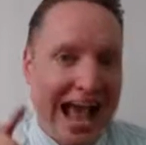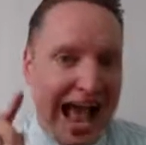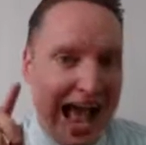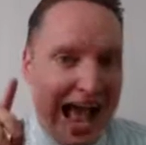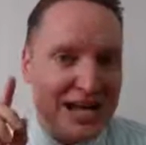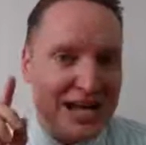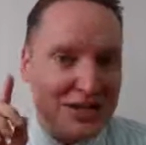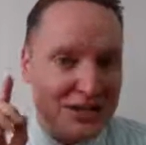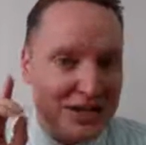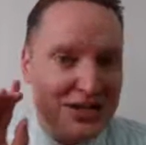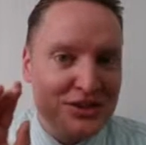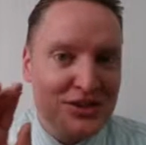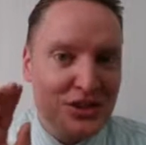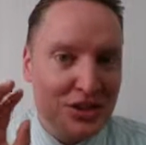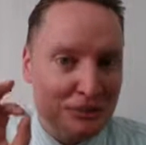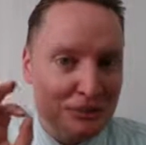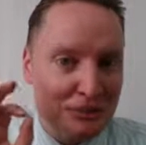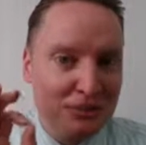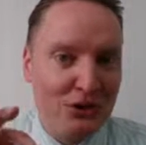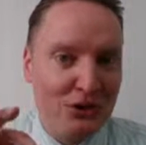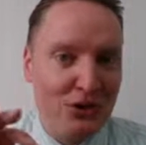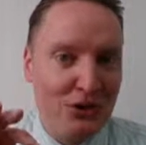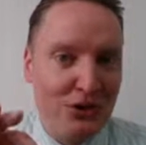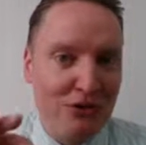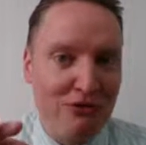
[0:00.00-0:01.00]
as in their
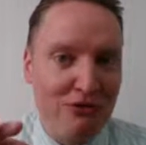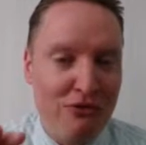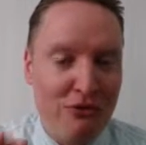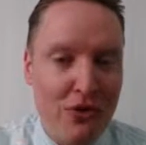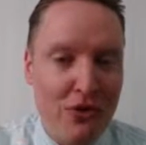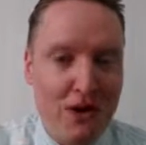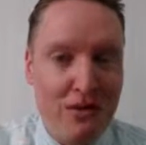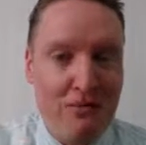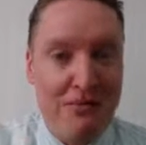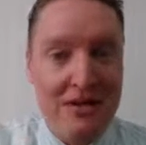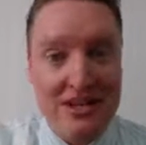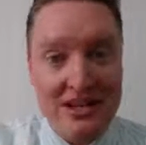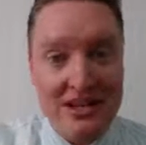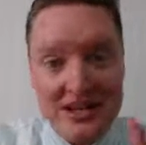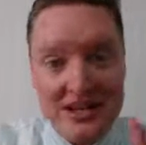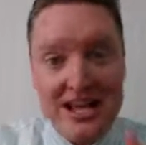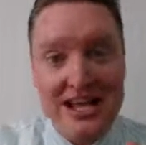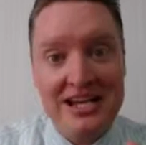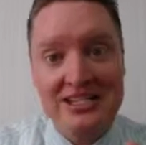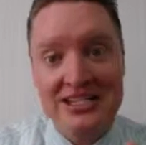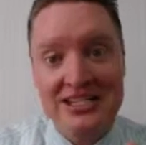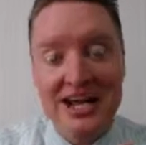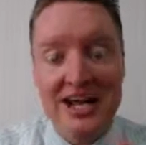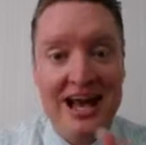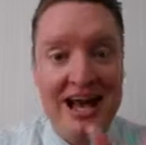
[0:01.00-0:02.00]
plural form,
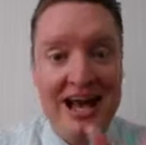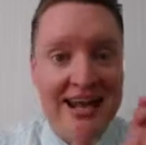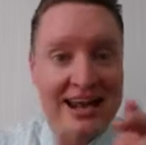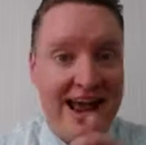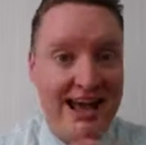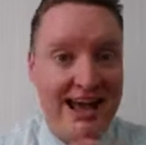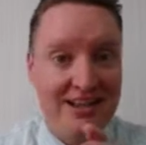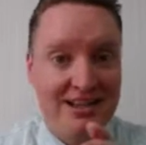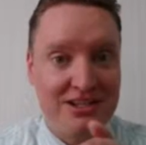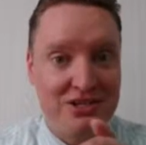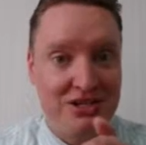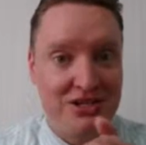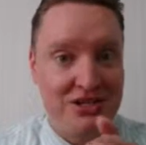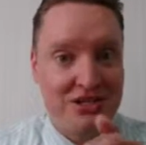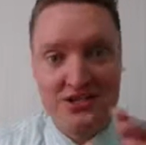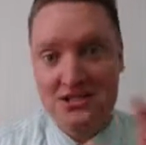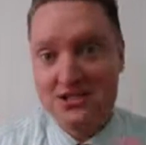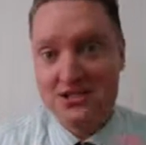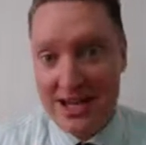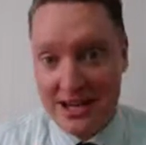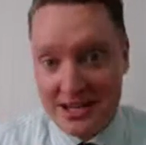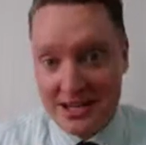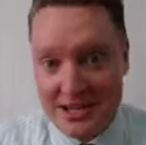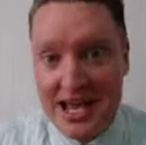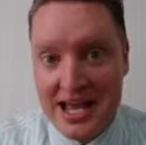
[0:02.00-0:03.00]
data analysis,
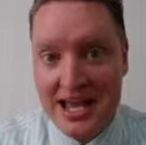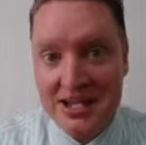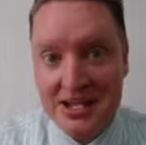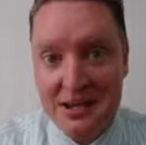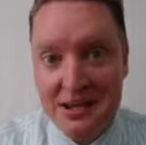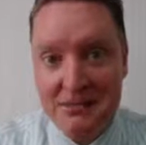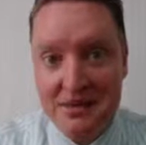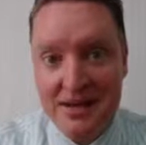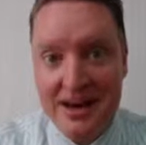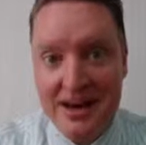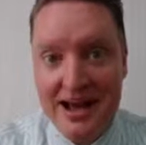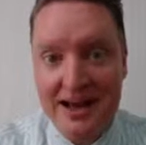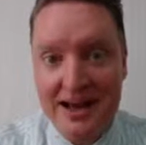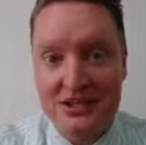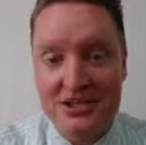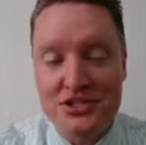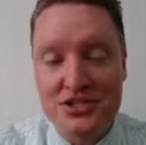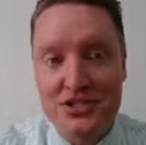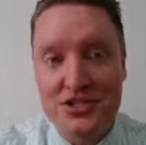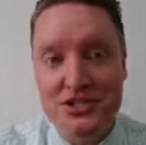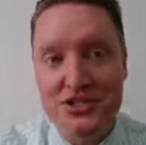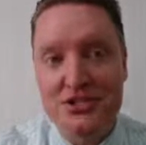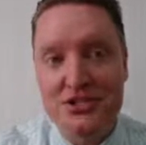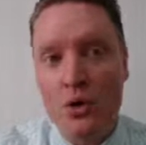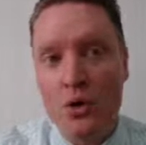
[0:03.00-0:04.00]
not datum
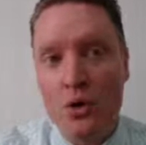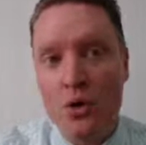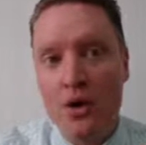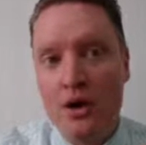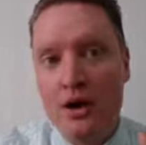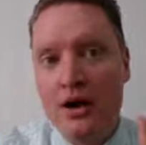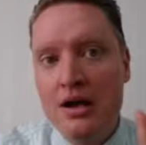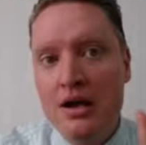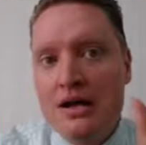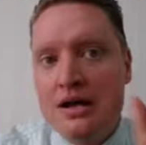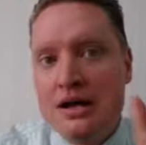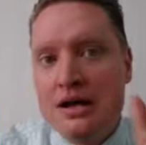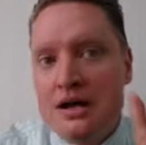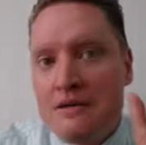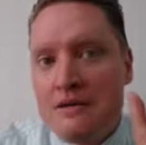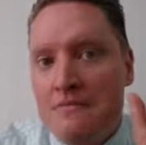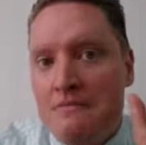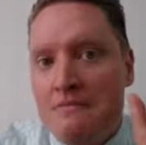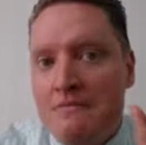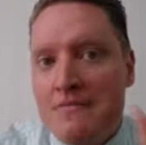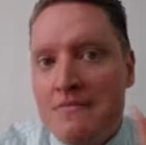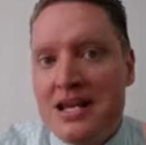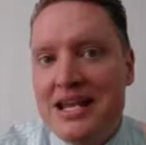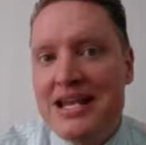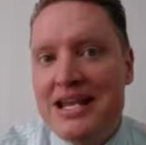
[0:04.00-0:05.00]
analysis or
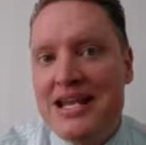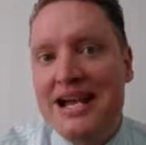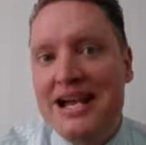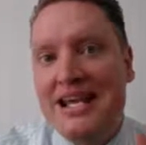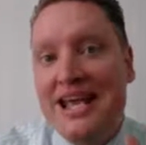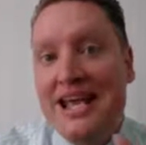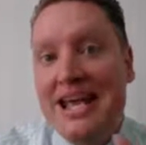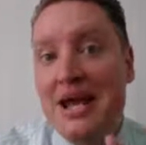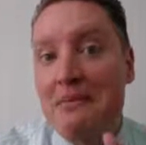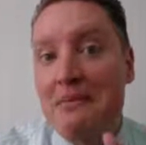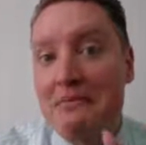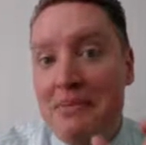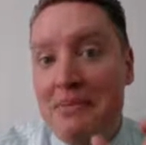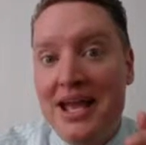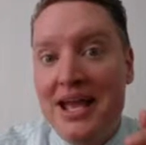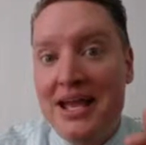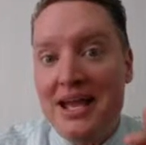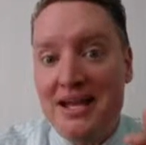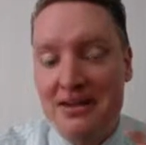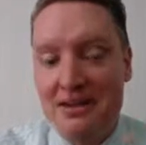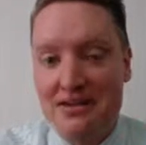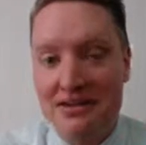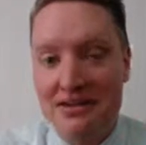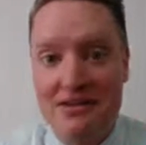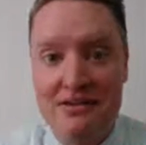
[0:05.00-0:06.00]
media
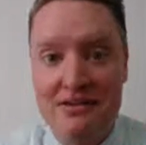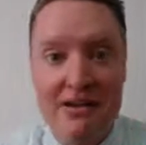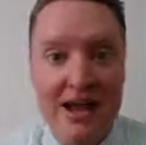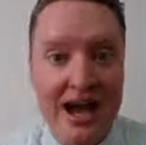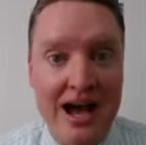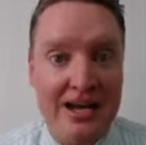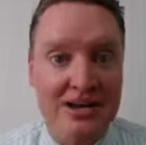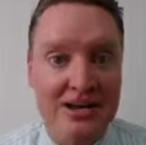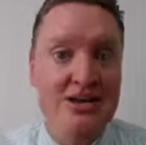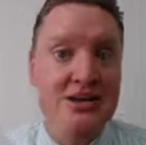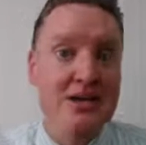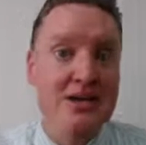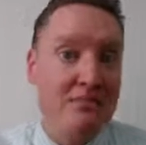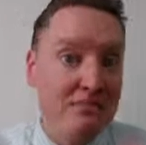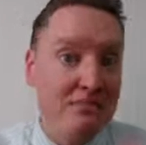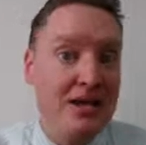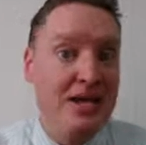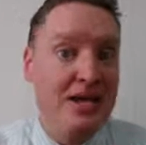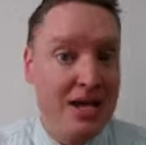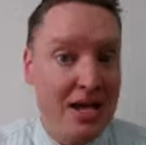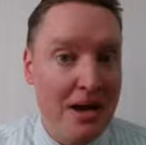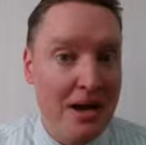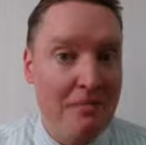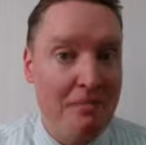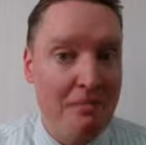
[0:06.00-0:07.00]
campaign, not
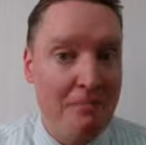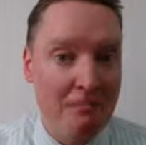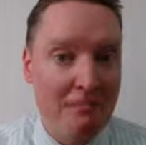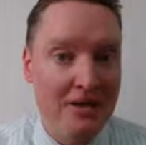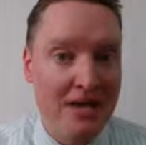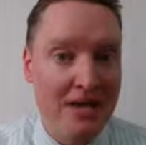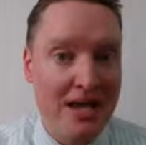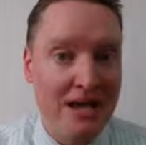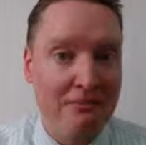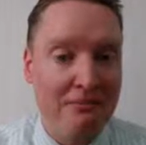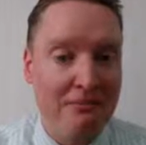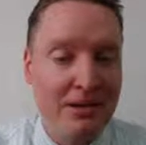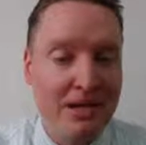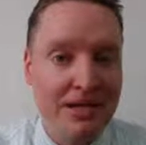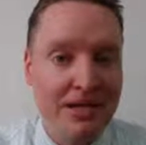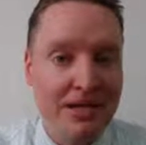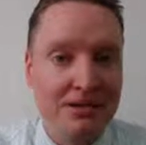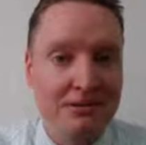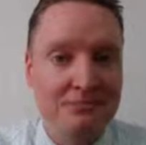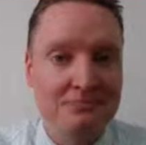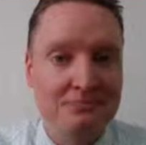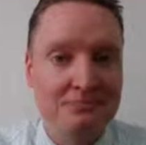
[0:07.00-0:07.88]
medium campaign.